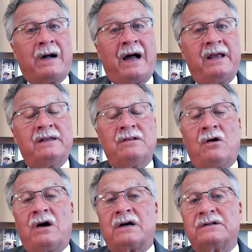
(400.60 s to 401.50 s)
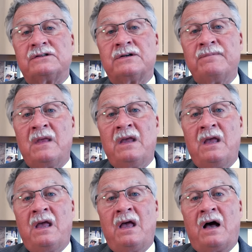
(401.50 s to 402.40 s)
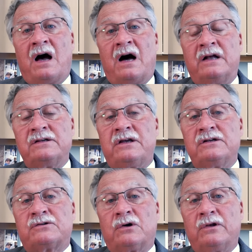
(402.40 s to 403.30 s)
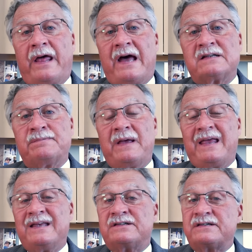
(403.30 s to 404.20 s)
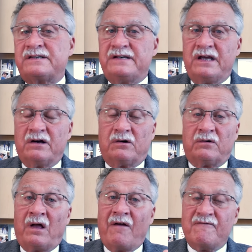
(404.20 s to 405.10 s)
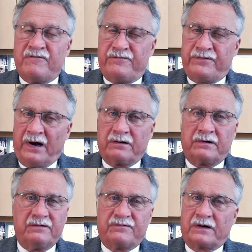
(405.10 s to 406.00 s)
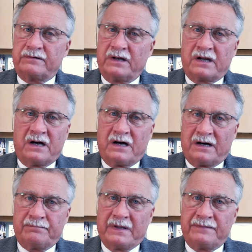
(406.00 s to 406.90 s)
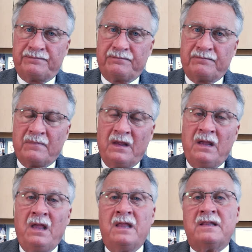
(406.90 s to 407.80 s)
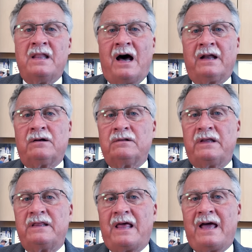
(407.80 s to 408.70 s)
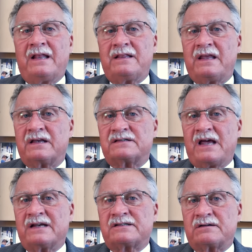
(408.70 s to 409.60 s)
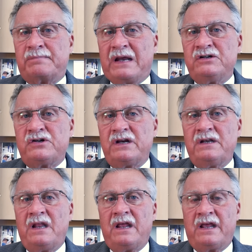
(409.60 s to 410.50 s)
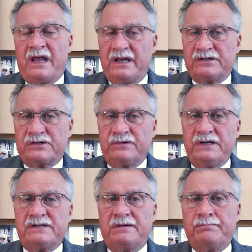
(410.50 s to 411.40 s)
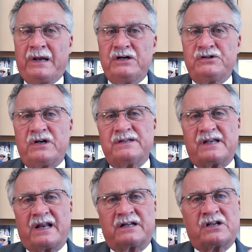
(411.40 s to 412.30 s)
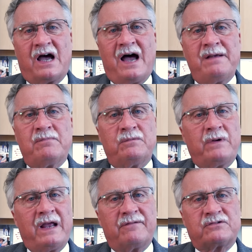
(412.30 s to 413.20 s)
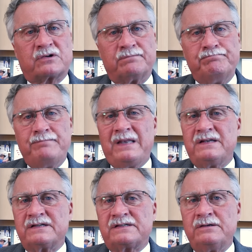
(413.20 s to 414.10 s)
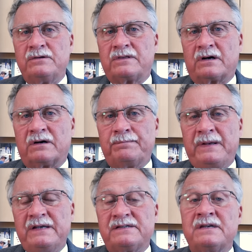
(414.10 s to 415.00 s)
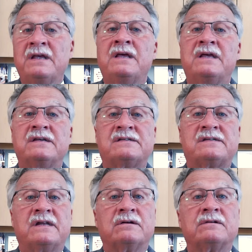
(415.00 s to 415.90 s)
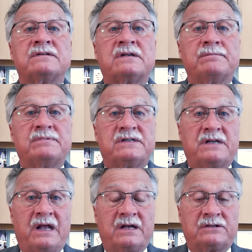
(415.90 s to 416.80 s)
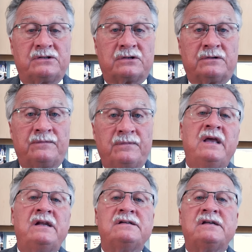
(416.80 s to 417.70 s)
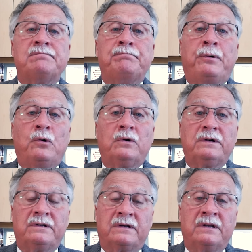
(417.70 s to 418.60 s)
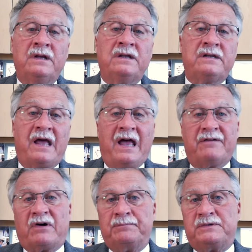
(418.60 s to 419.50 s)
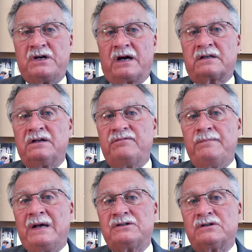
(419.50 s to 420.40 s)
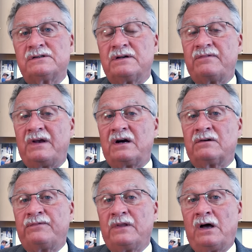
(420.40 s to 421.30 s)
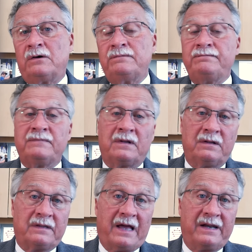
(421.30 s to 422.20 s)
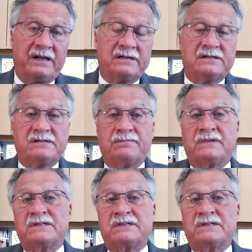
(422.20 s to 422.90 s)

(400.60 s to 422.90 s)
By and large, uncontrolled asthma is still very, very common. Not only that, the exacerbation histories in patients at a time when we have tremendous new therapies is still substantial. It is important to have objective measures of airflow, that is,